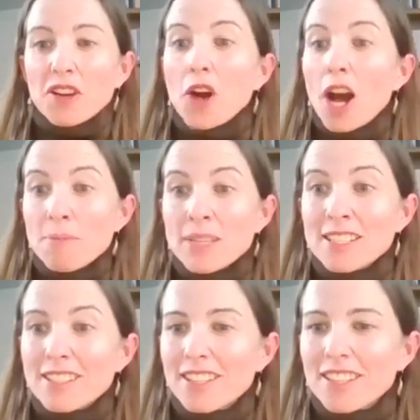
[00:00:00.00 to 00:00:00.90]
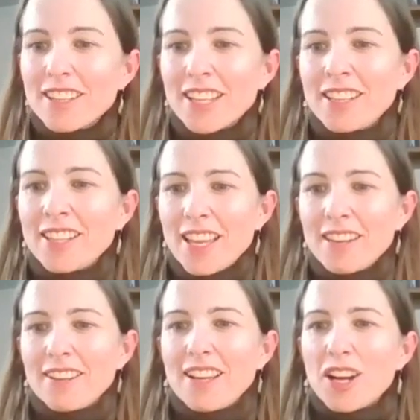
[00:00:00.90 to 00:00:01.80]
comment and
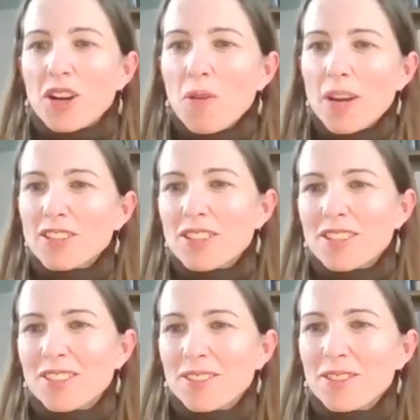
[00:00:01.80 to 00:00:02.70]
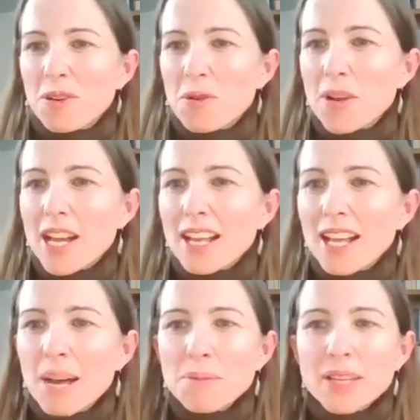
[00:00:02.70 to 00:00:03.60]
then a question. So
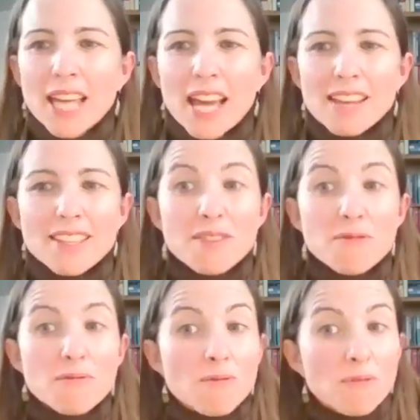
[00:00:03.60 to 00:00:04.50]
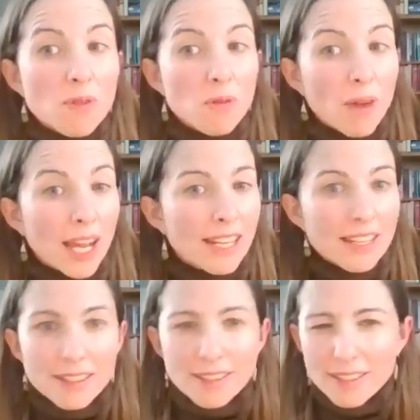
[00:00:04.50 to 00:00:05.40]
Kathy
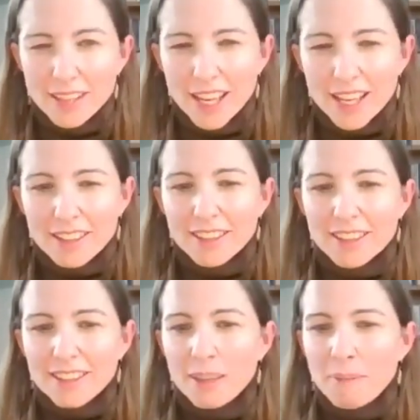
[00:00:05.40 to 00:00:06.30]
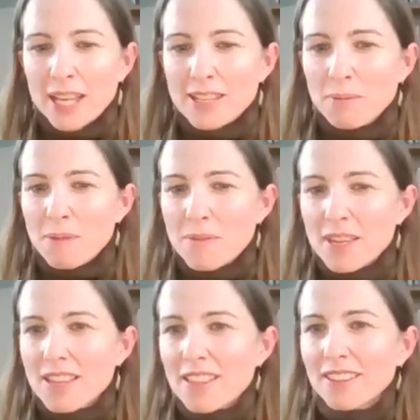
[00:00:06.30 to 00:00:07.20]
Winings, I imagine might
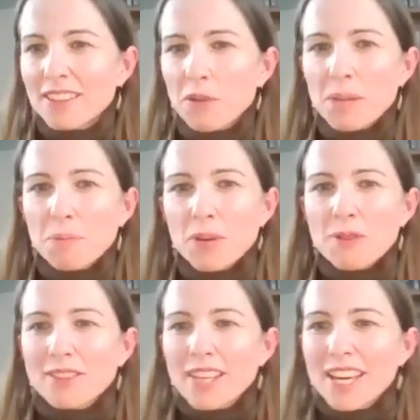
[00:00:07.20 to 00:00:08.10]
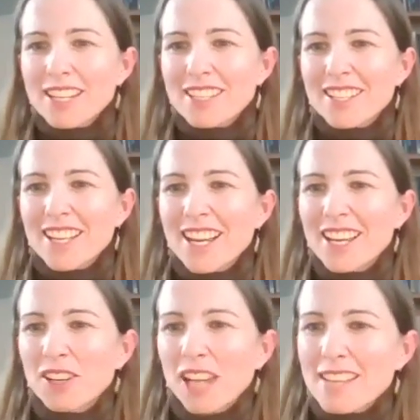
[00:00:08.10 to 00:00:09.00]
be the way you pronounce that,
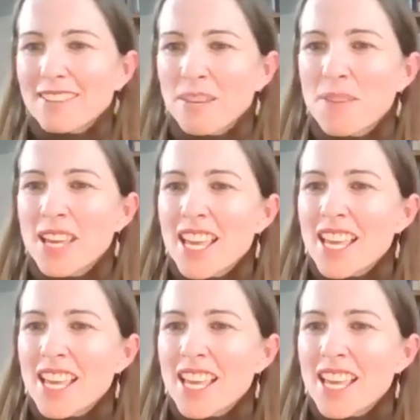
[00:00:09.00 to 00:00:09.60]
your last name,